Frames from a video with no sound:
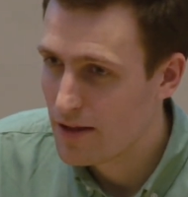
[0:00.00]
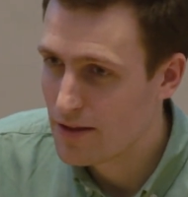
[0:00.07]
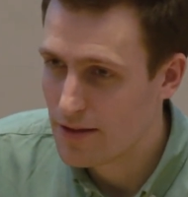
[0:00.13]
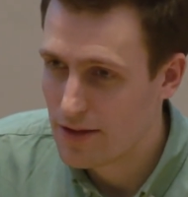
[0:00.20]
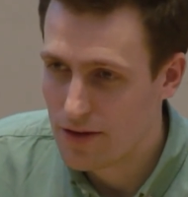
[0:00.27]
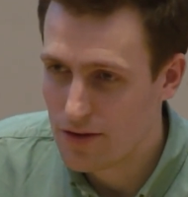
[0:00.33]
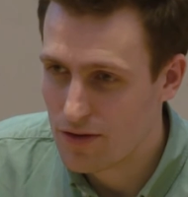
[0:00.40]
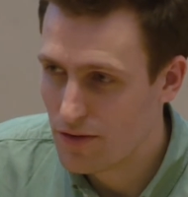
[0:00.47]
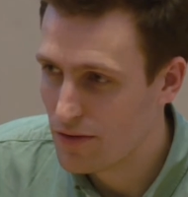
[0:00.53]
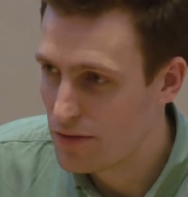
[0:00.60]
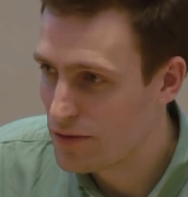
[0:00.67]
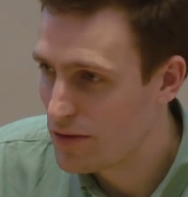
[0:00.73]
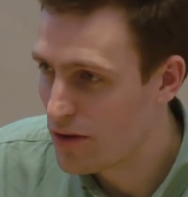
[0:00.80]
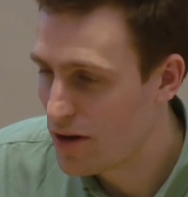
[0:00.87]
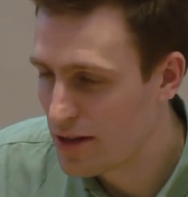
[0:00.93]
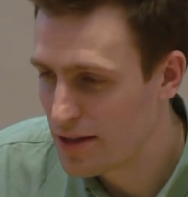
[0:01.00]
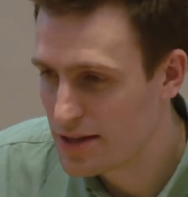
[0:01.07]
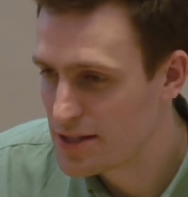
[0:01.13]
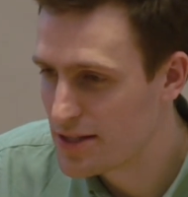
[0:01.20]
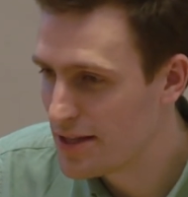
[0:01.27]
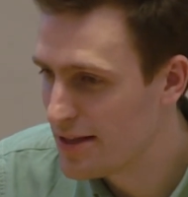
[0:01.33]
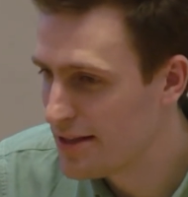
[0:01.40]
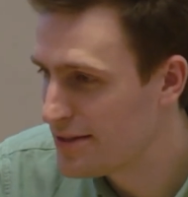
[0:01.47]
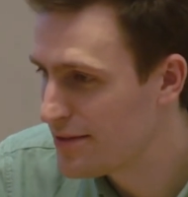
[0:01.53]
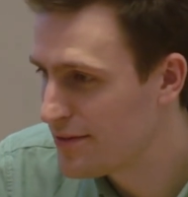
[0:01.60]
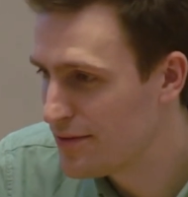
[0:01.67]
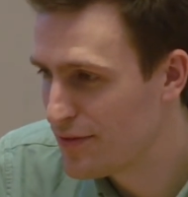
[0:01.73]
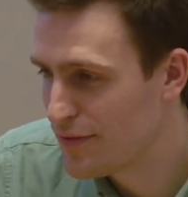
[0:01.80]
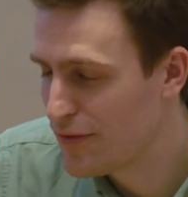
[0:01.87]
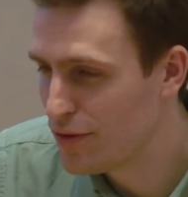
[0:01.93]
you know, Lana Lindsay's
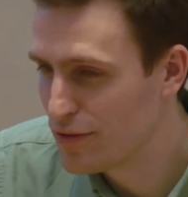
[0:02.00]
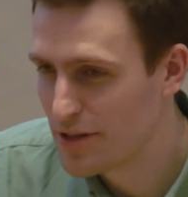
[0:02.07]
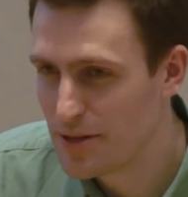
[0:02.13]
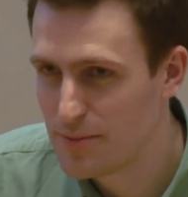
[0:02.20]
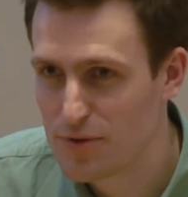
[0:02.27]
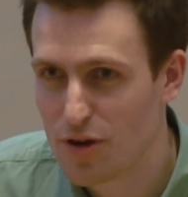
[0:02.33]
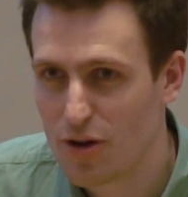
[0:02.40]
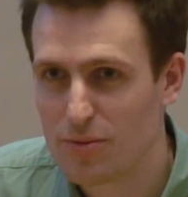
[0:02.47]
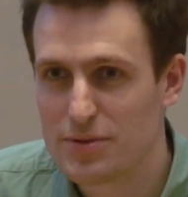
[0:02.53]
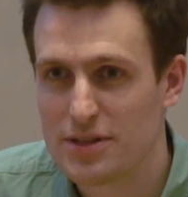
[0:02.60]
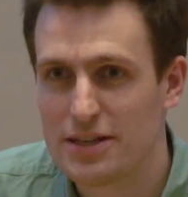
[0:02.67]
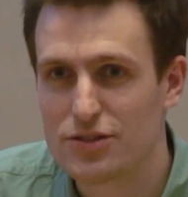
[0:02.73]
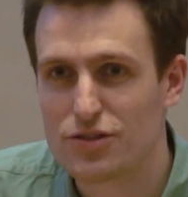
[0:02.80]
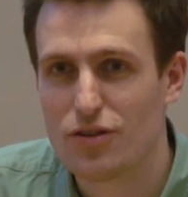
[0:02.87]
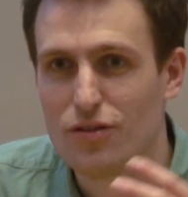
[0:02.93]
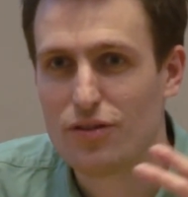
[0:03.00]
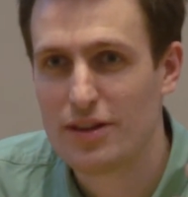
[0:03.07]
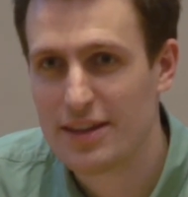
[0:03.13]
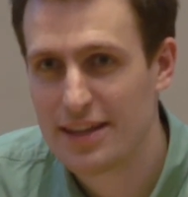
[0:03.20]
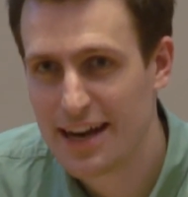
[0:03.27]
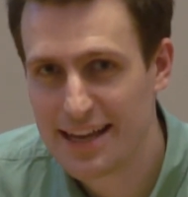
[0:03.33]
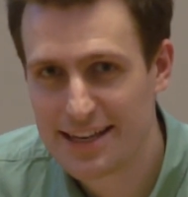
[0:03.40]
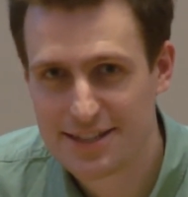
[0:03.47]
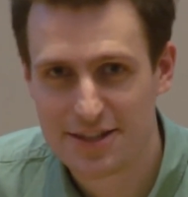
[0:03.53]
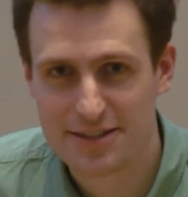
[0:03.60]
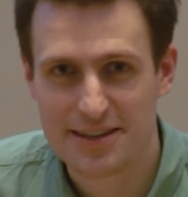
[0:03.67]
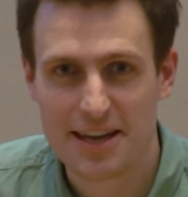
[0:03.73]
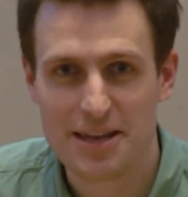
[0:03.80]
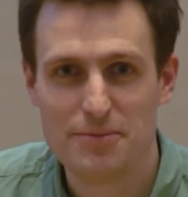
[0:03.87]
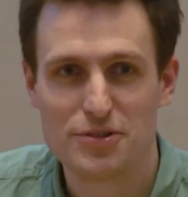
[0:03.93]
full-time jobs, and it's all in their extra
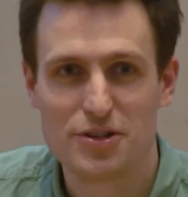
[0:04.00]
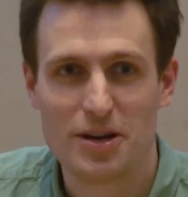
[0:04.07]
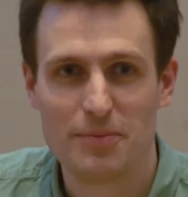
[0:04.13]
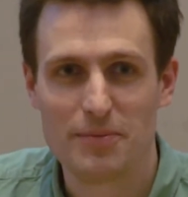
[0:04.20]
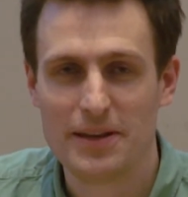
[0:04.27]
time. Do you know what I